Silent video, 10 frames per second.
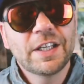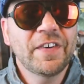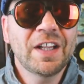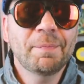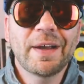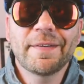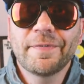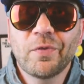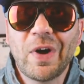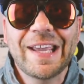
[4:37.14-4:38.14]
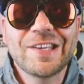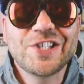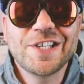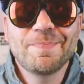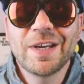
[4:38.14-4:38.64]
Developed by Frank
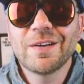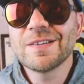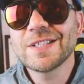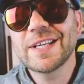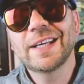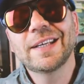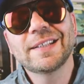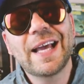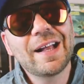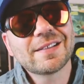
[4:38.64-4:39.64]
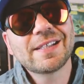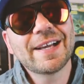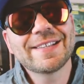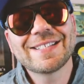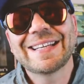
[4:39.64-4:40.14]
G. Pierce in Dallas,
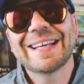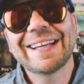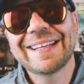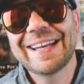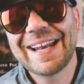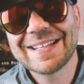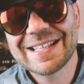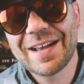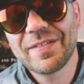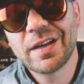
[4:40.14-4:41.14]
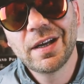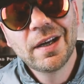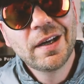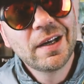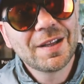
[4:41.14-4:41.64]
Texas in 1987,
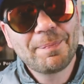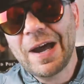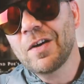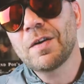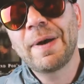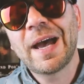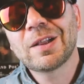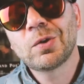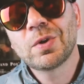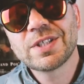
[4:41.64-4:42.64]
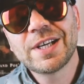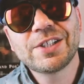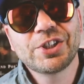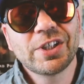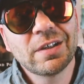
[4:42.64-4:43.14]
the Powerpak lures
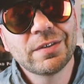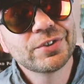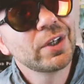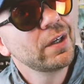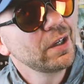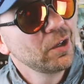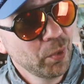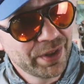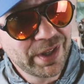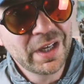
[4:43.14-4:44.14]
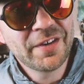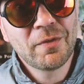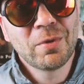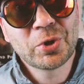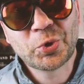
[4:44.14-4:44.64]
hit shelves with an
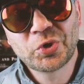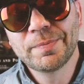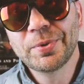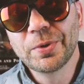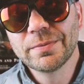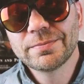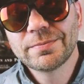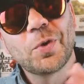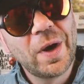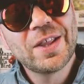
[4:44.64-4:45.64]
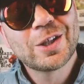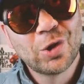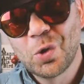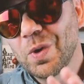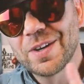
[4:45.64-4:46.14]
infomercial to boot. The way
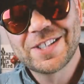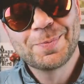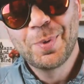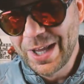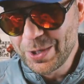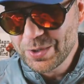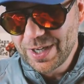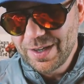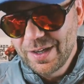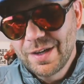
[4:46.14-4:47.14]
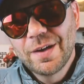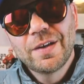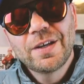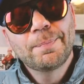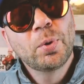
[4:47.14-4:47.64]
this lure works is pretty interesting.
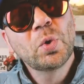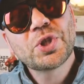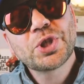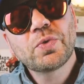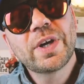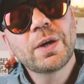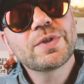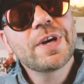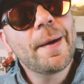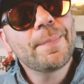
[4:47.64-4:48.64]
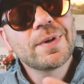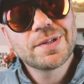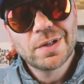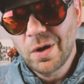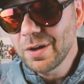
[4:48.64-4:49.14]
You pull the string, which
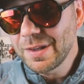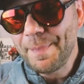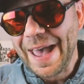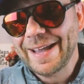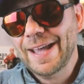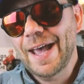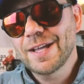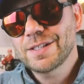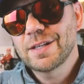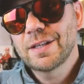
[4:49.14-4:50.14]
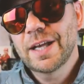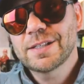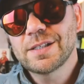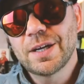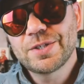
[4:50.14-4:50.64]
happens on the back cast,
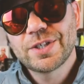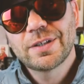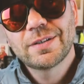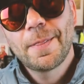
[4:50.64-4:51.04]
like such.